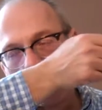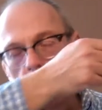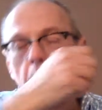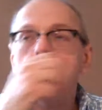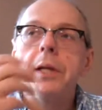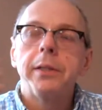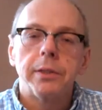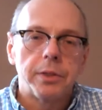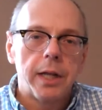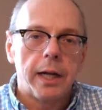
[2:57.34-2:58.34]
The mint
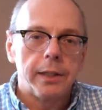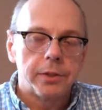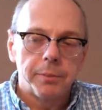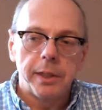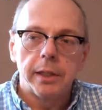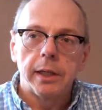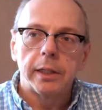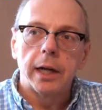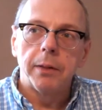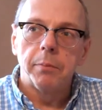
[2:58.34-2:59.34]
is nice. I mean, it, it
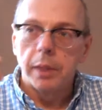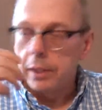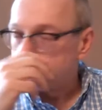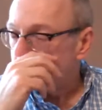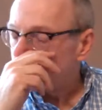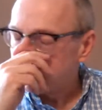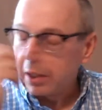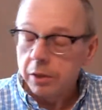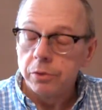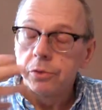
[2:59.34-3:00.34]
kind of mends,
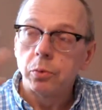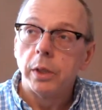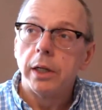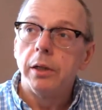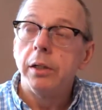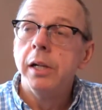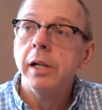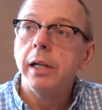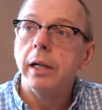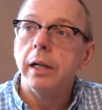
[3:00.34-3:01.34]
melds well
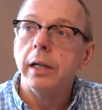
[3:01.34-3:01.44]
uh,